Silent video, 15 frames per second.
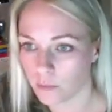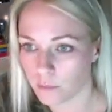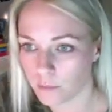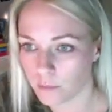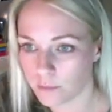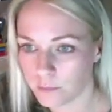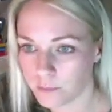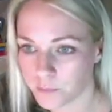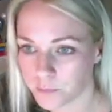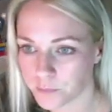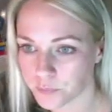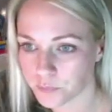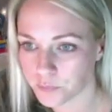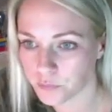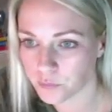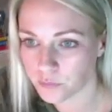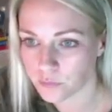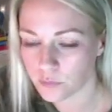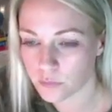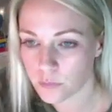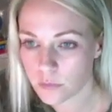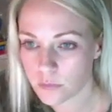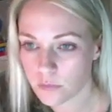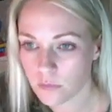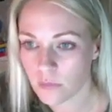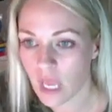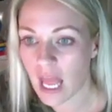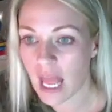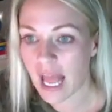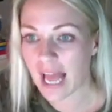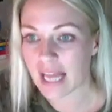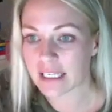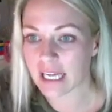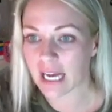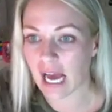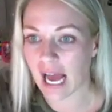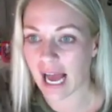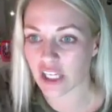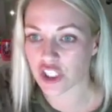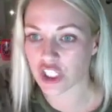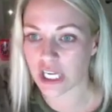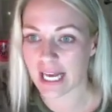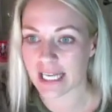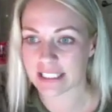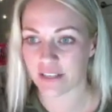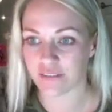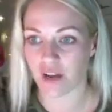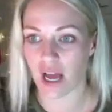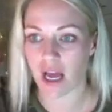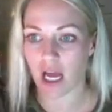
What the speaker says: And yeah, Ashley asked if